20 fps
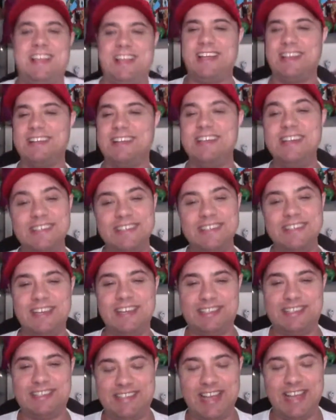Yeah,
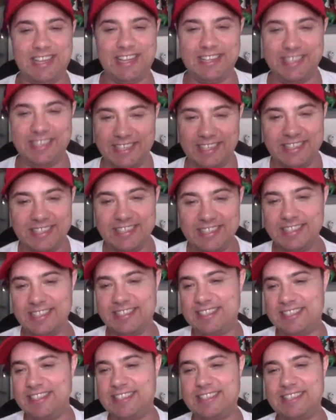exactly.
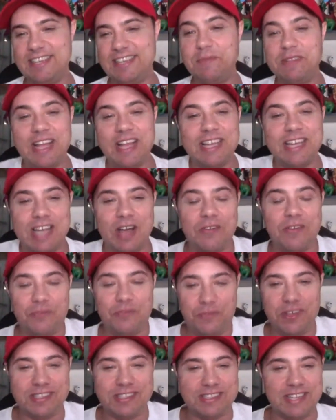It's like, but that's how it
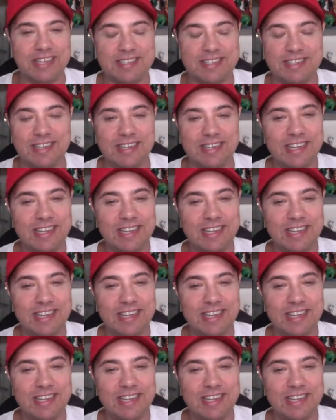feels, doesn't it?